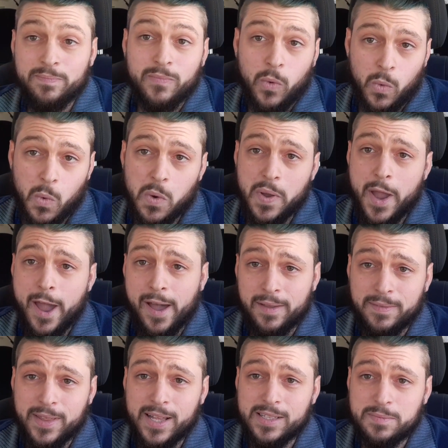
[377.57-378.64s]
Oh yeah,
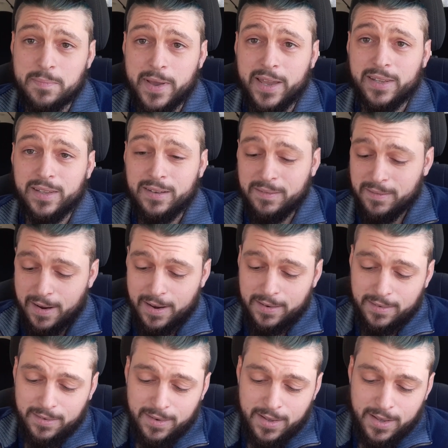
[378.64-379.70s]
that's manly, right?
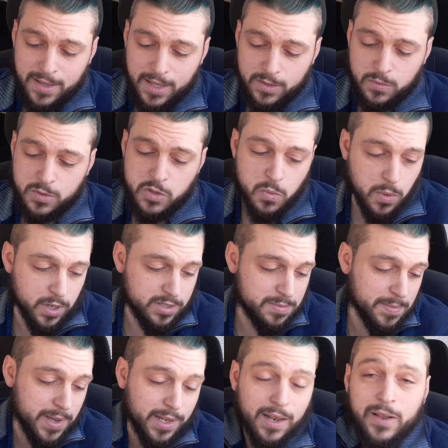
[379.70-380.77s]
That's what you want to
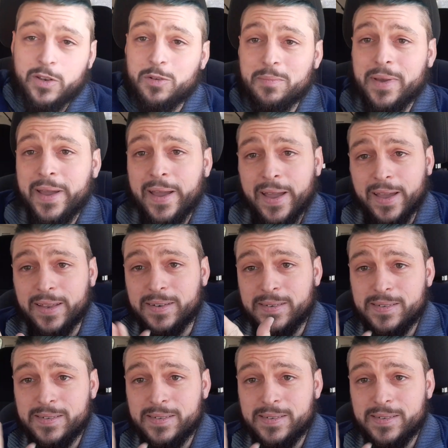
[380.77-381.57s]
smell on your man.